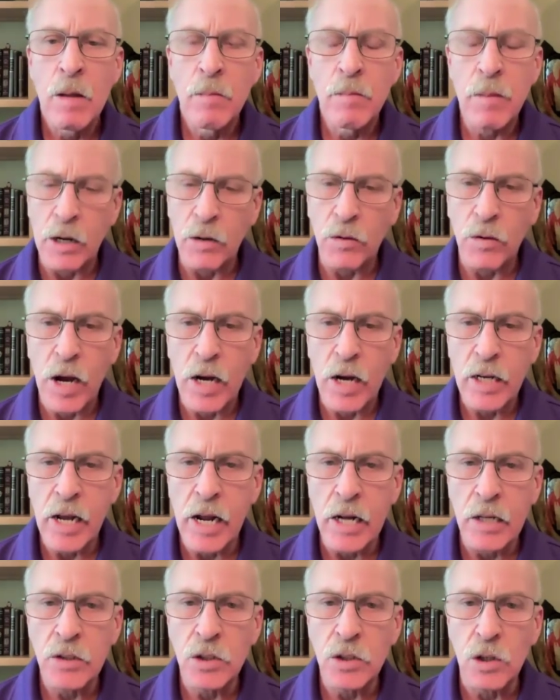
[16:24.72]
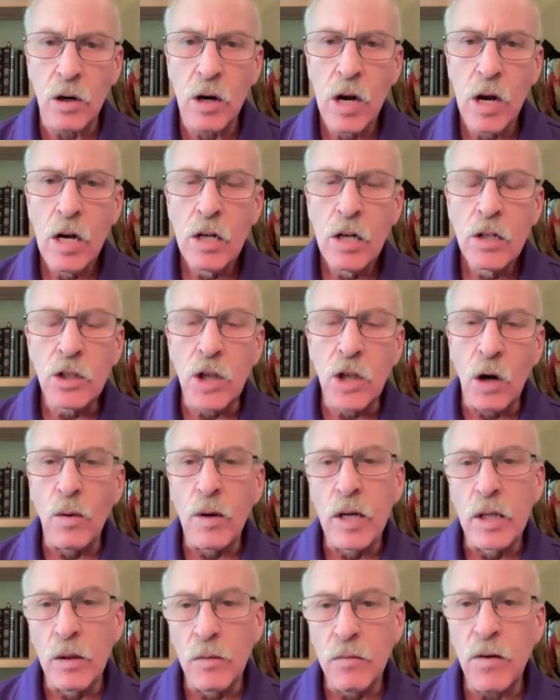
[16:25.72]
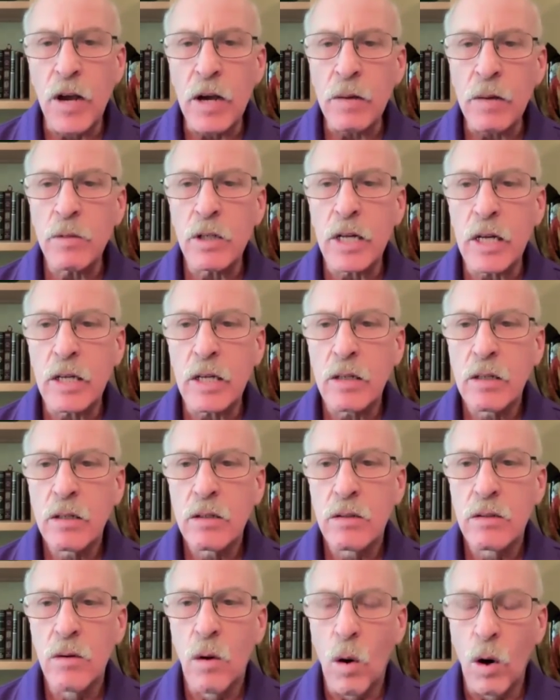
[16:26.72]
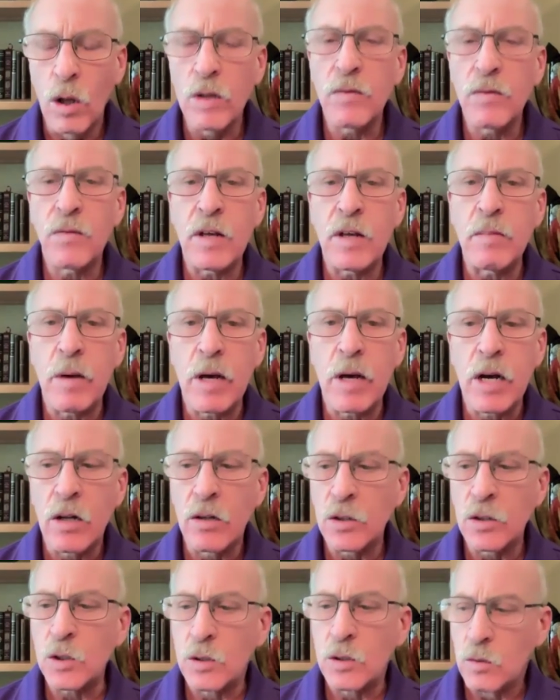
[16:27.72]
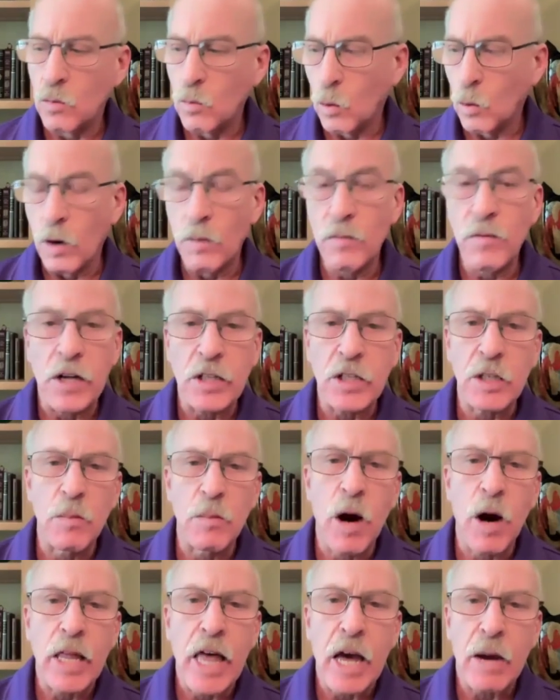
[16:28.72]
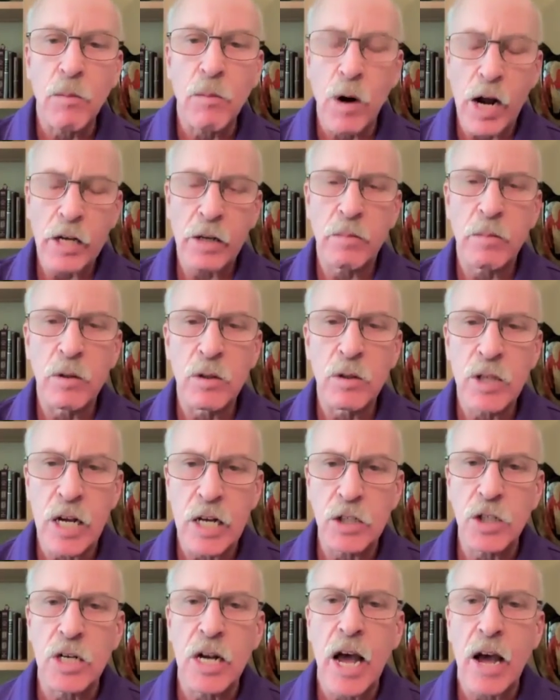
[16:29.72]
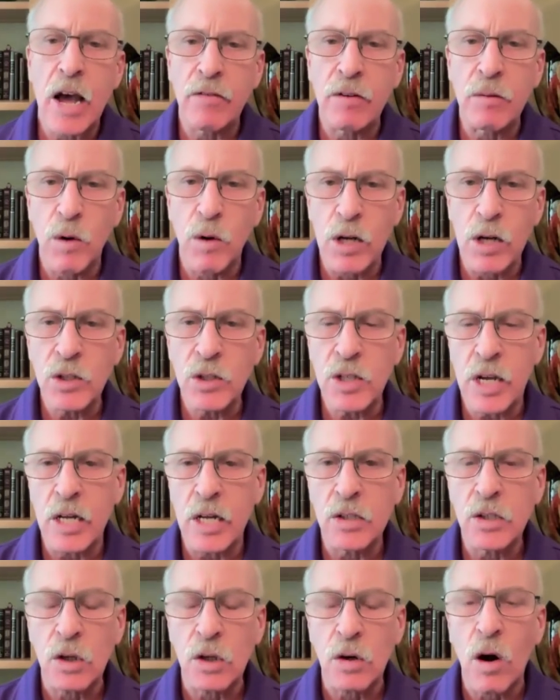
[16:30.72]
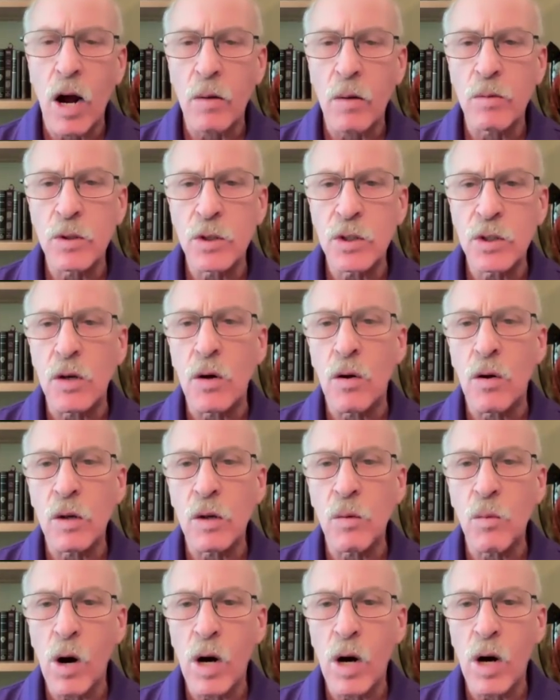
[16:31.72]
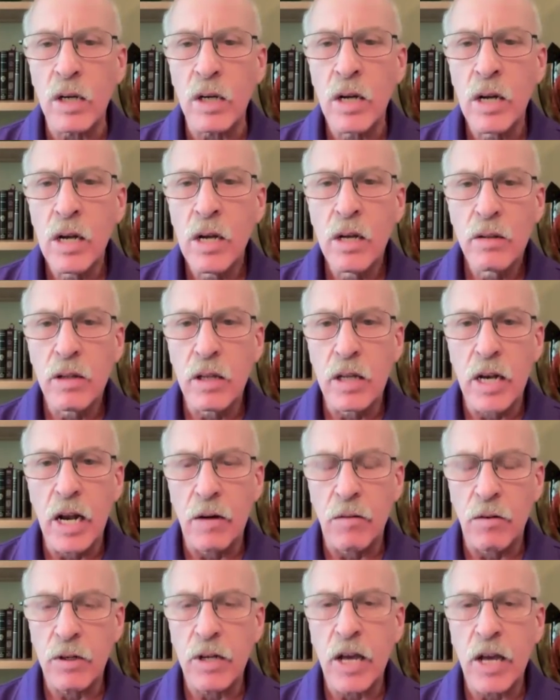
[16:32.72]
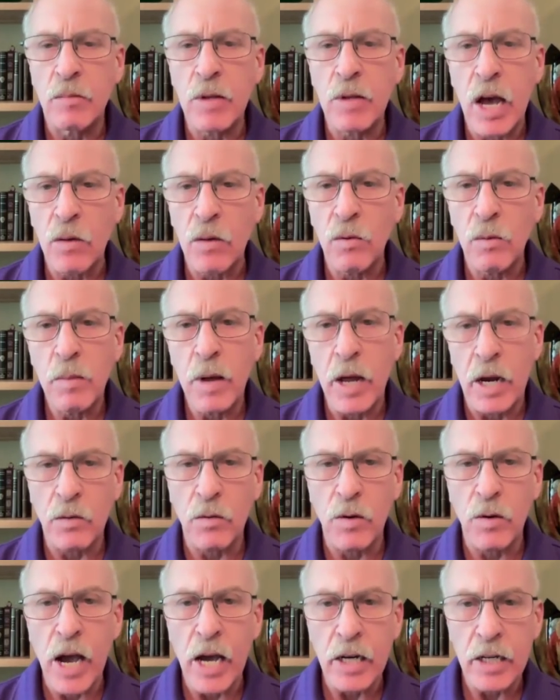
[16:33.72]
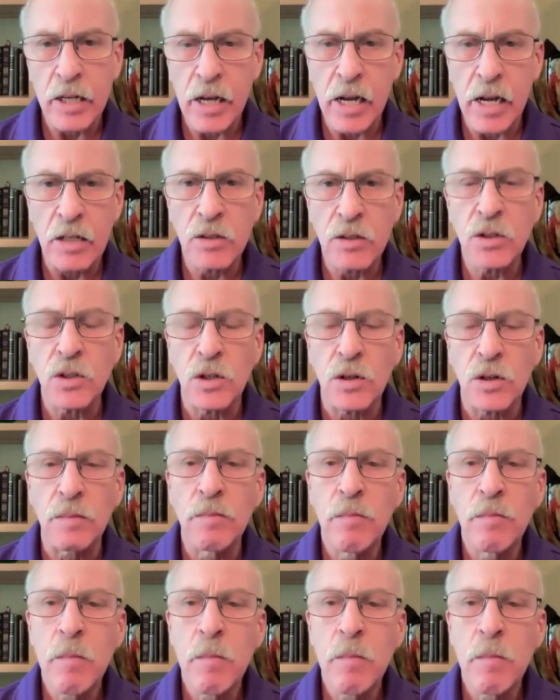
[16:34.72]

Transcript: pancreatic cancer. So in the family, all the females were affected by that BRCA mutation having breast cancer. I was the only one that ever came down with pancreatic cancer.